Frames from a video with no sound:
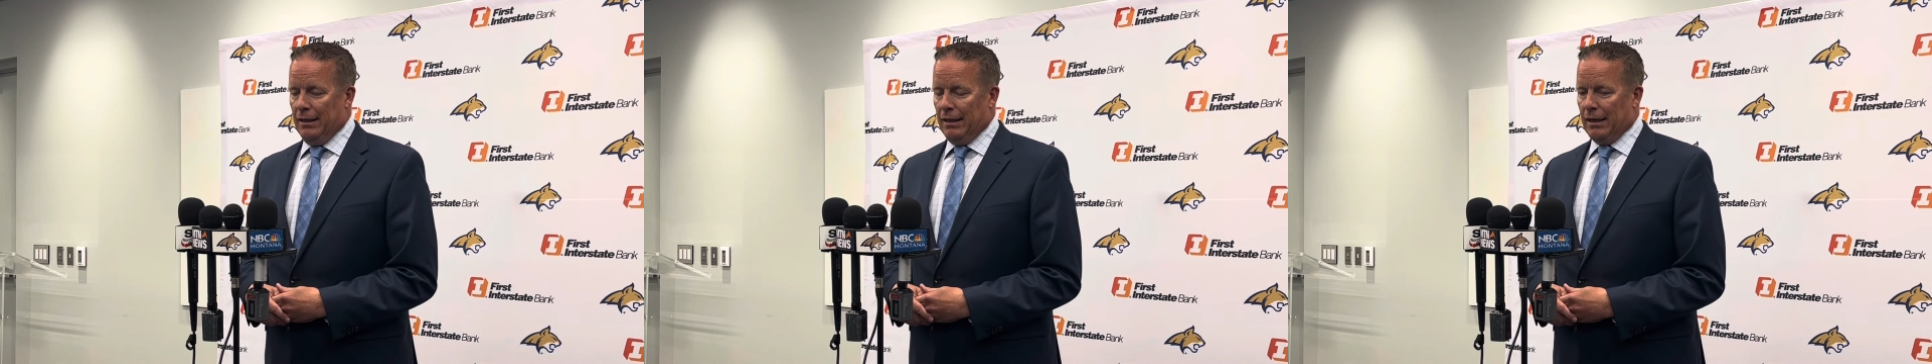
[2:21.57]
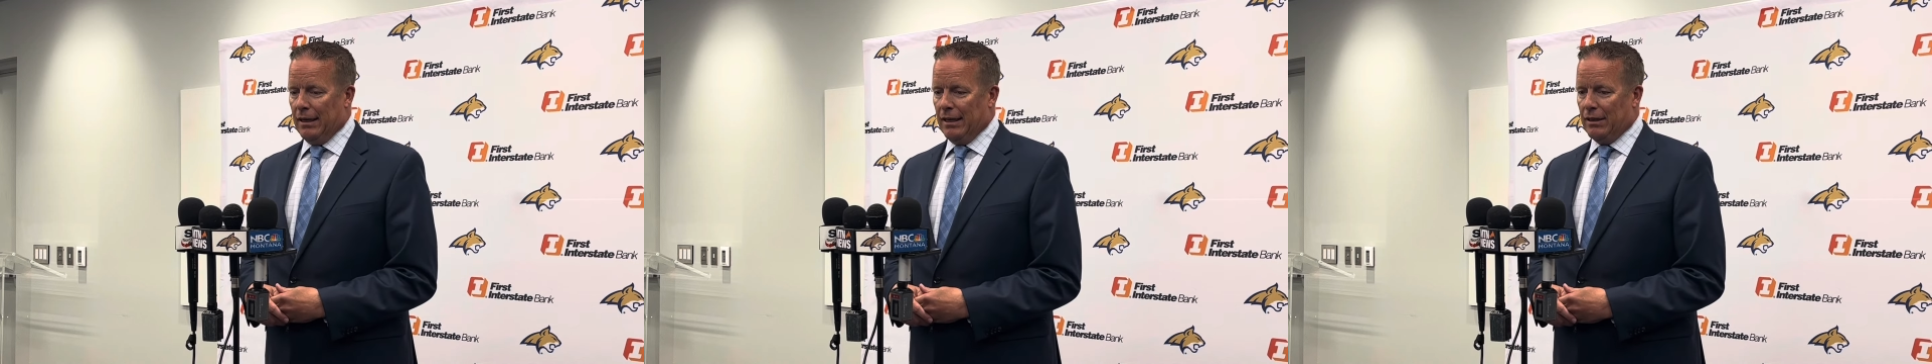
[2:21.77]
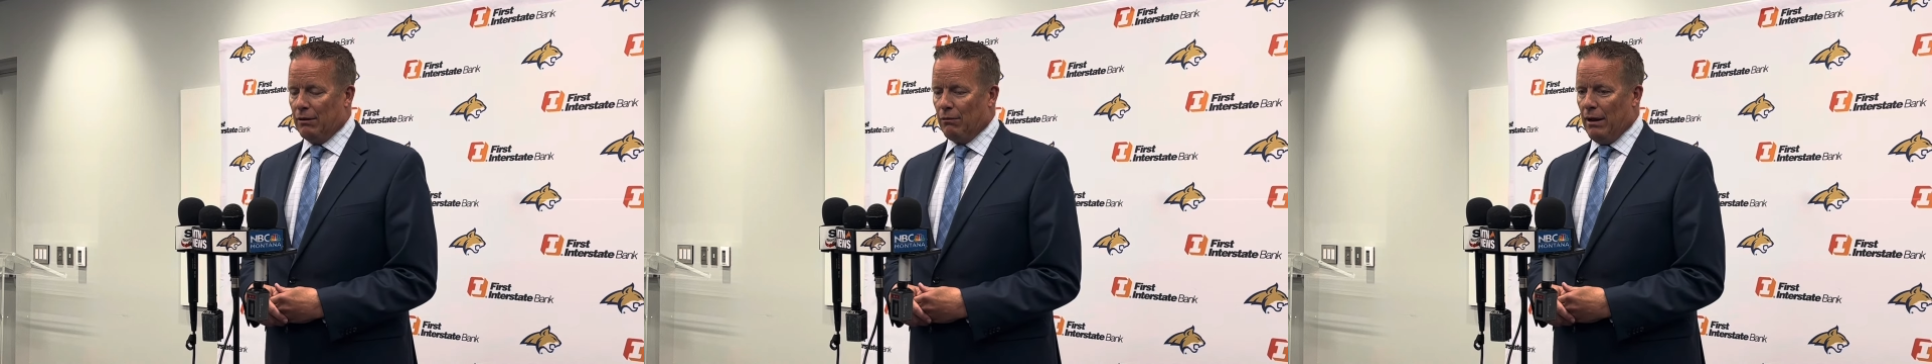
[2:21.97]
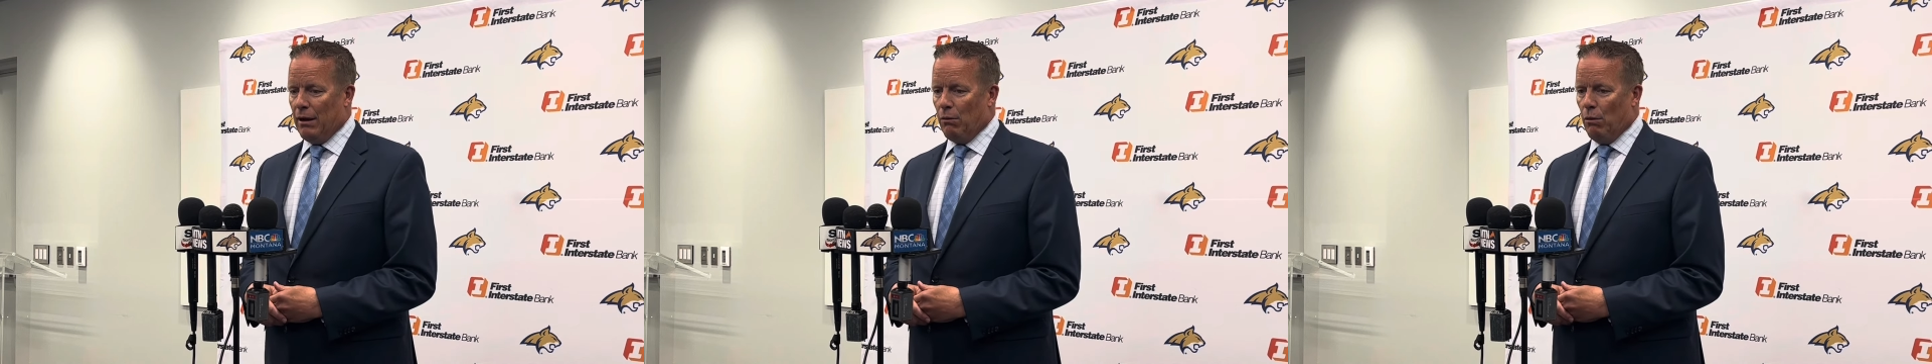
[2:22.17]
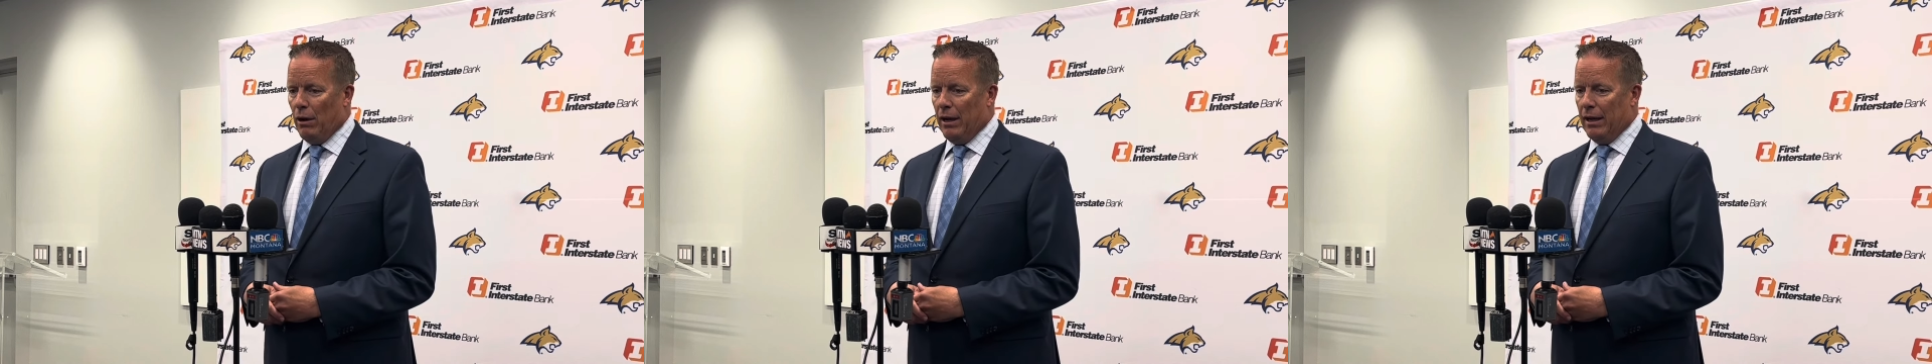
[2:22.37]
in the right
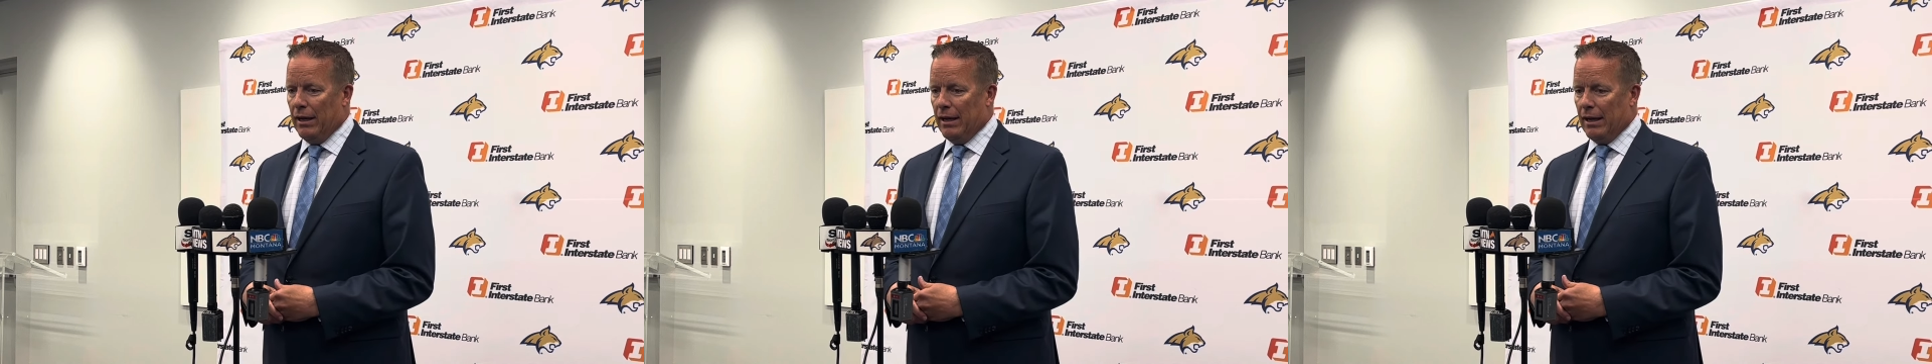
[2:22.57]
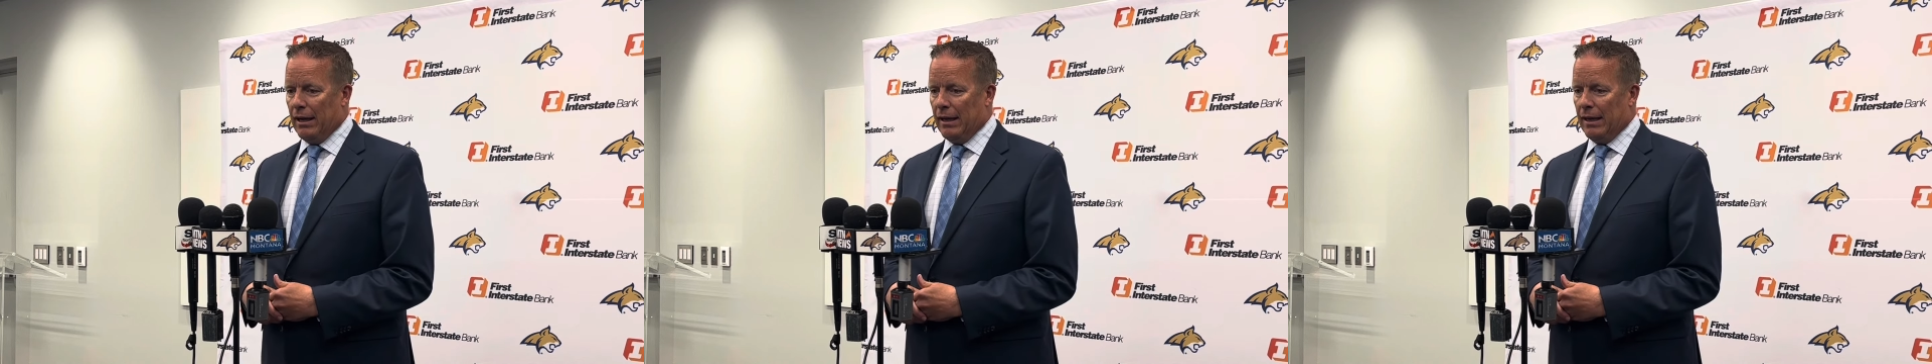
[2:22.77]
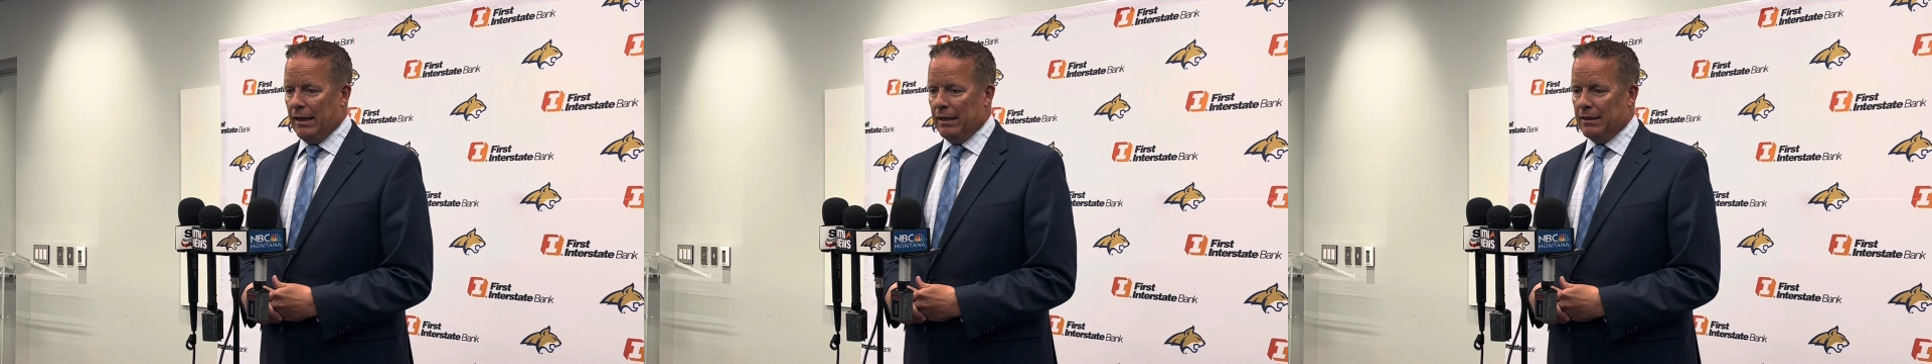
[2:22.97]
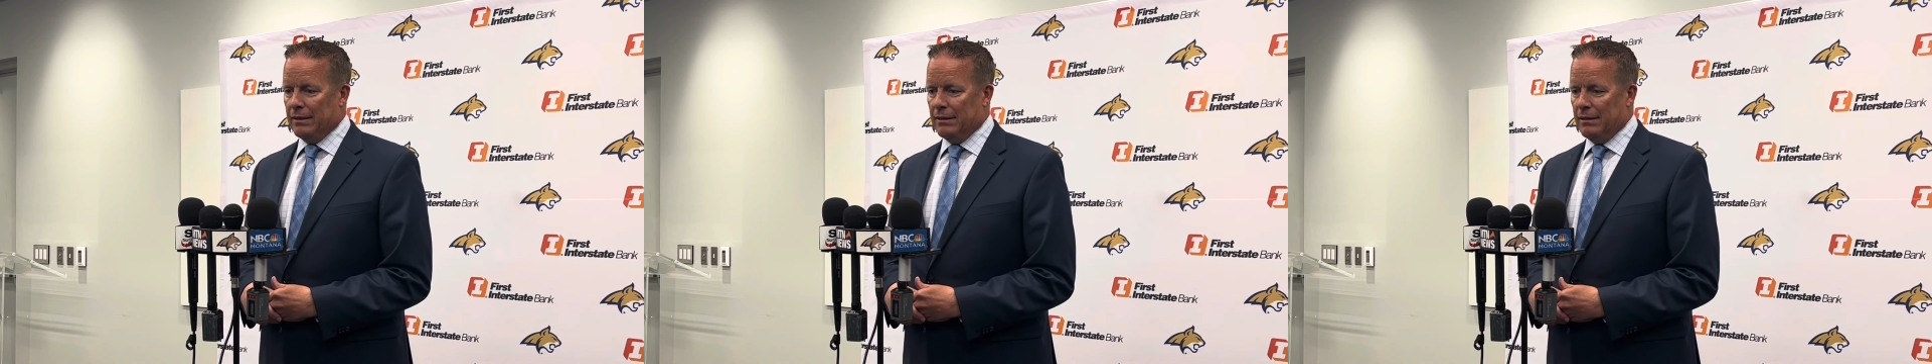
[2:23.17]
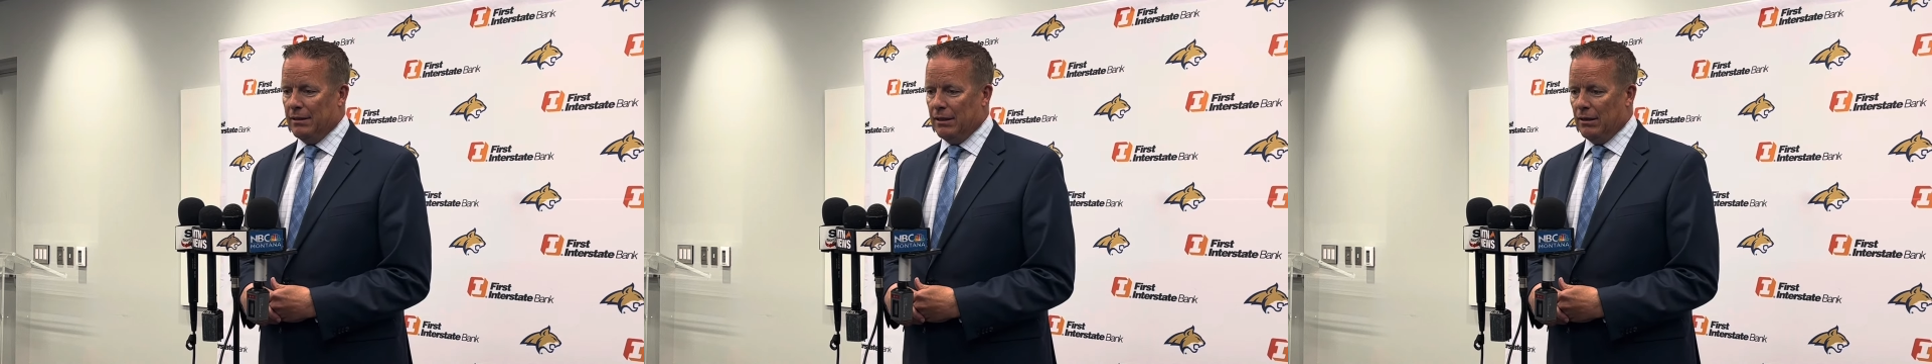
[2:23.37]
way,
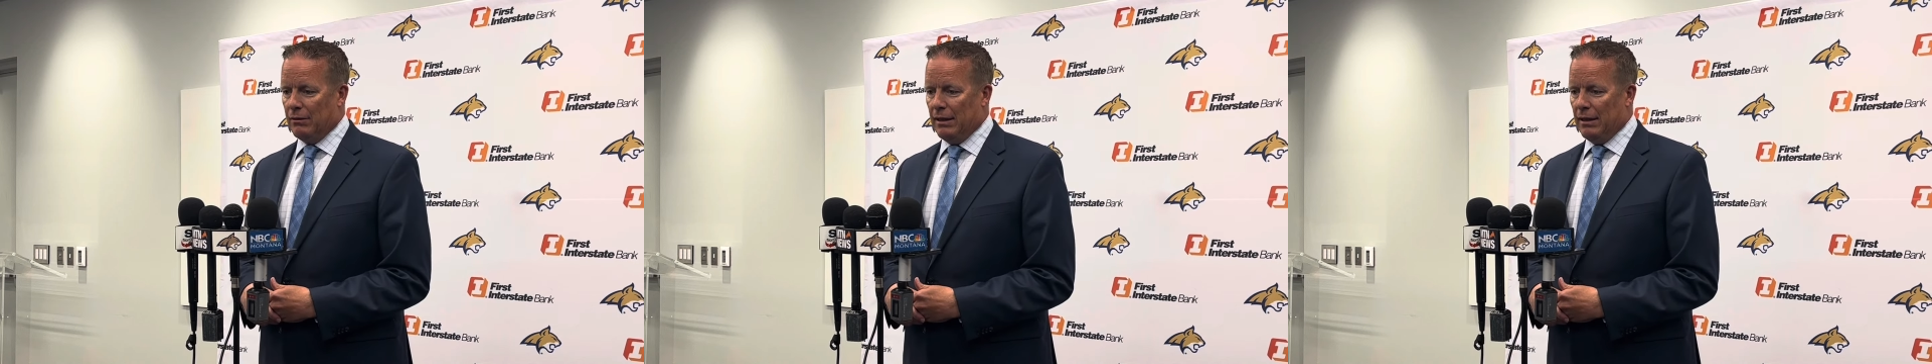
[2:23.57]
and you know,